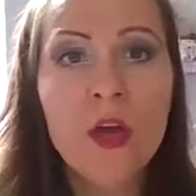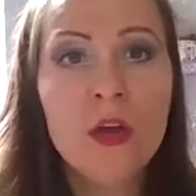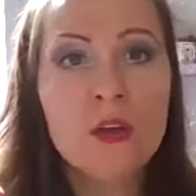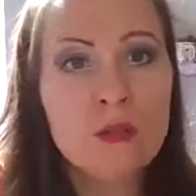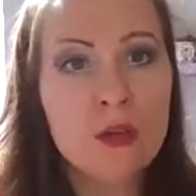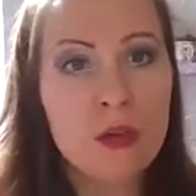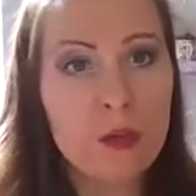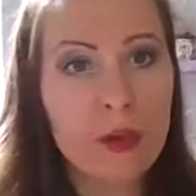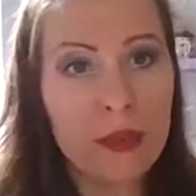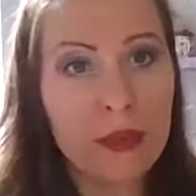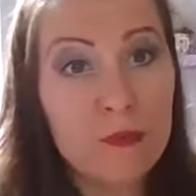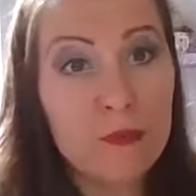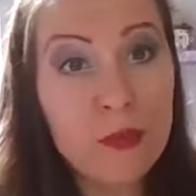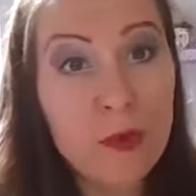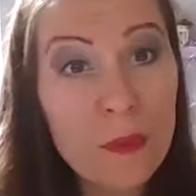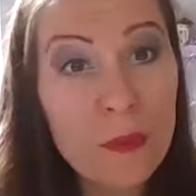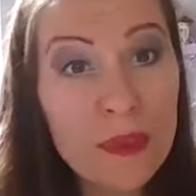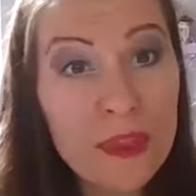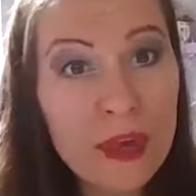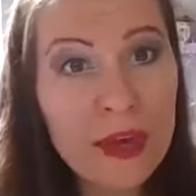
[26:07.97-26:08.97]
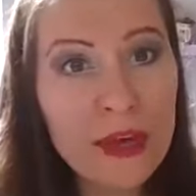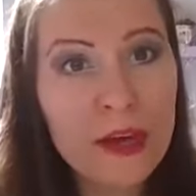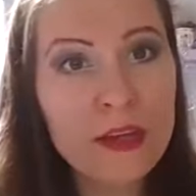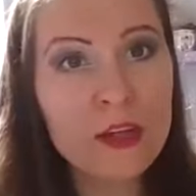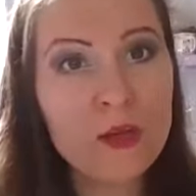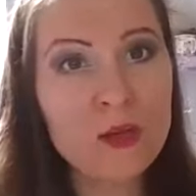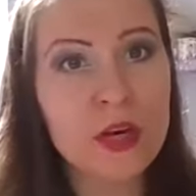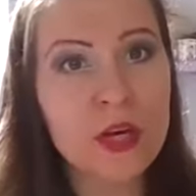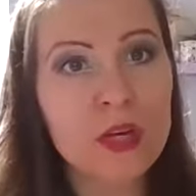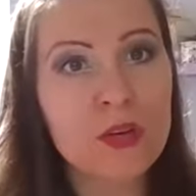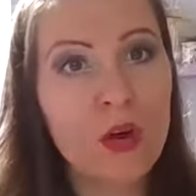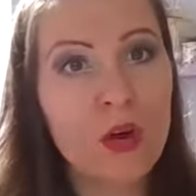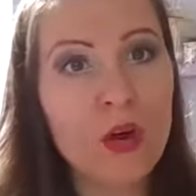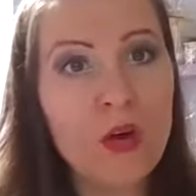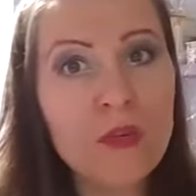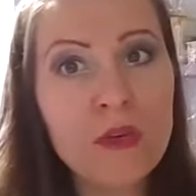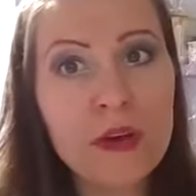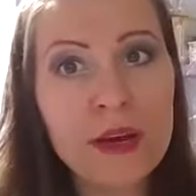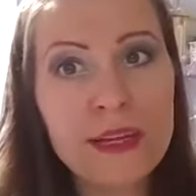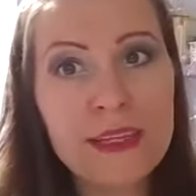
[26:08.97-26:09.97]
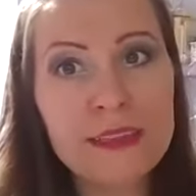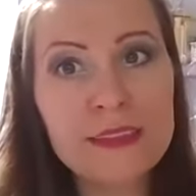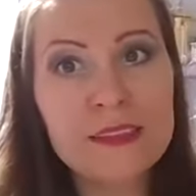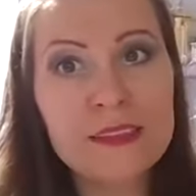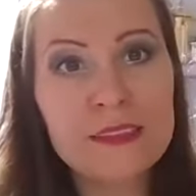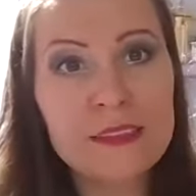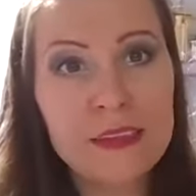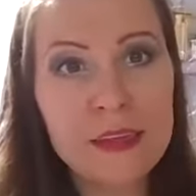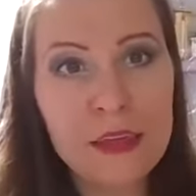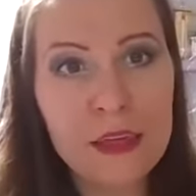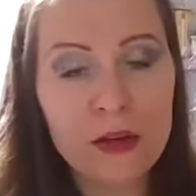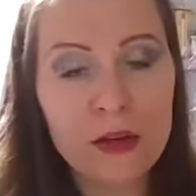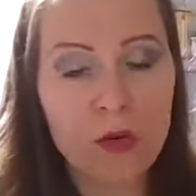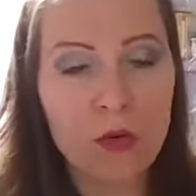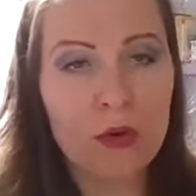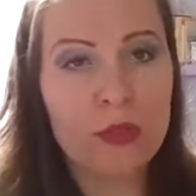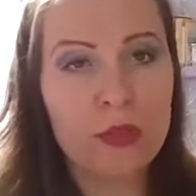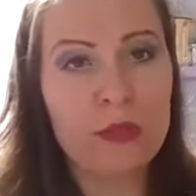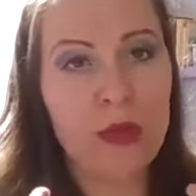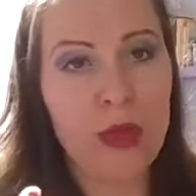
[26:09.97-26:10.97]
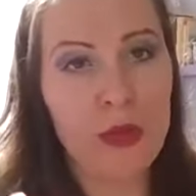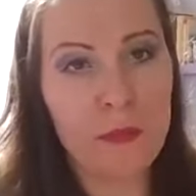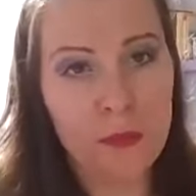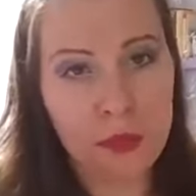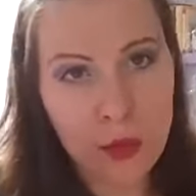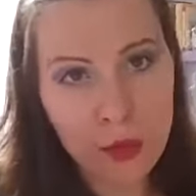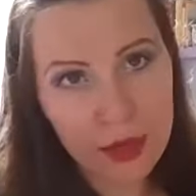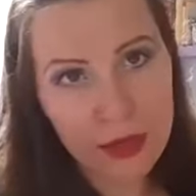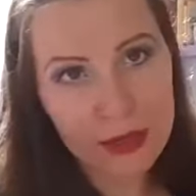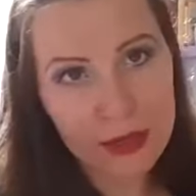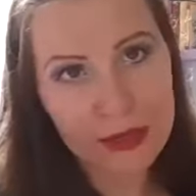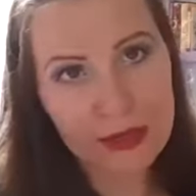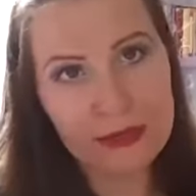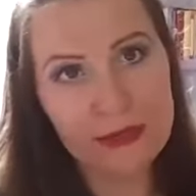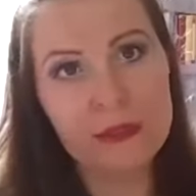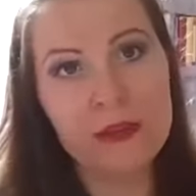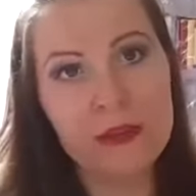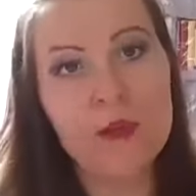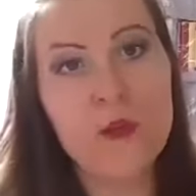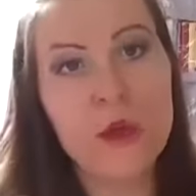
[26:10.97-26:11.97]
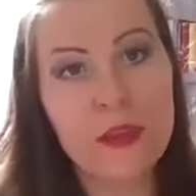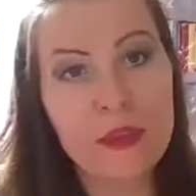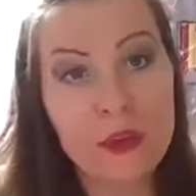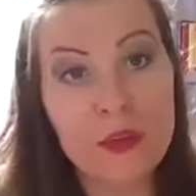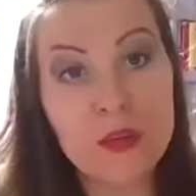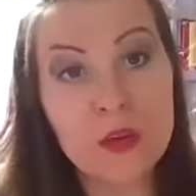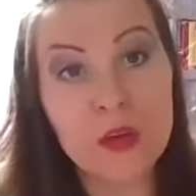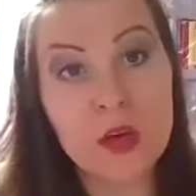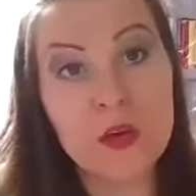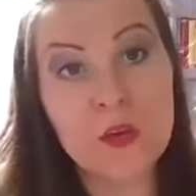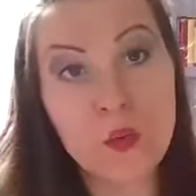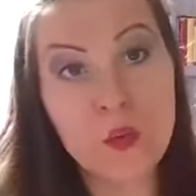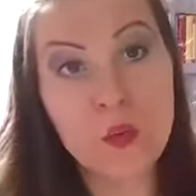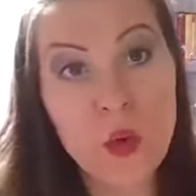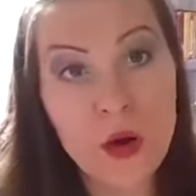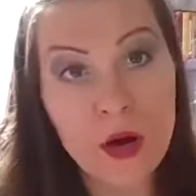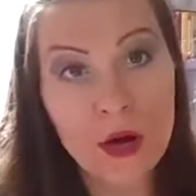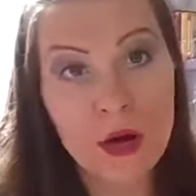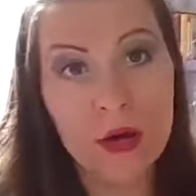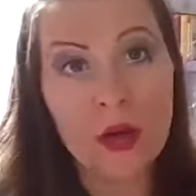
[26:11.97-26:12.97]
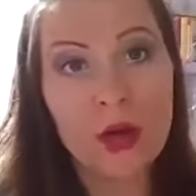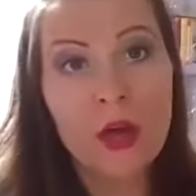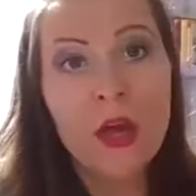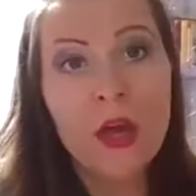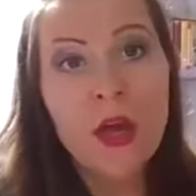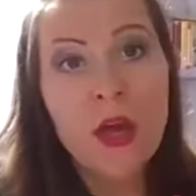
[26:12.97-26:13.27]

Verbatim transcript: so and from there you can already see or the employer can see whether you can work